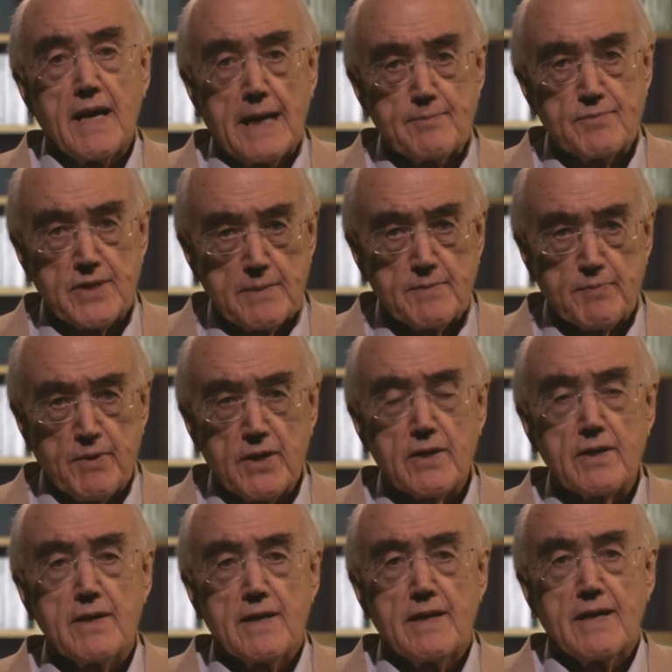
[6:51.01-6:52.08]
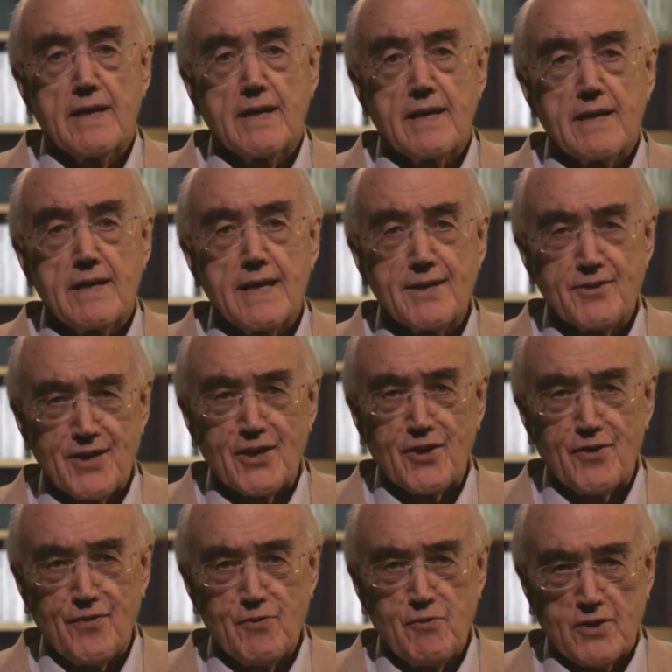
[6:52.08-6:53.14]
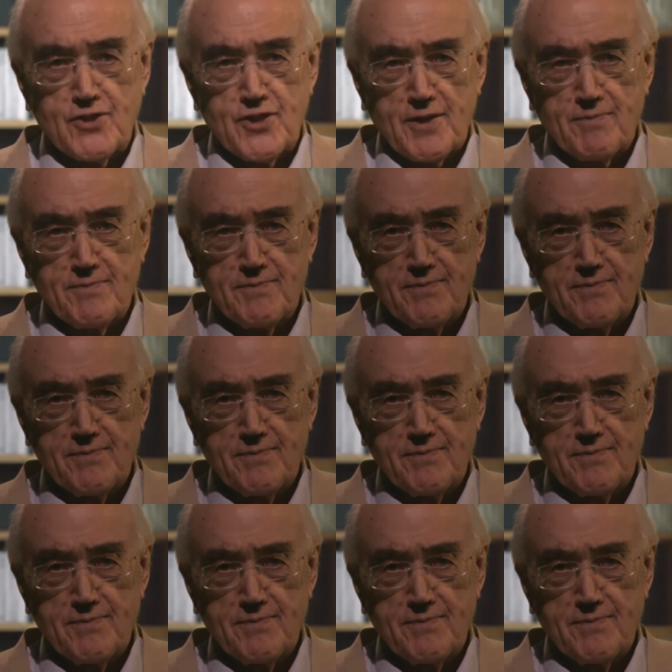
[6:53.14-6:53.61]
I'm James Burke, and thank you for watching.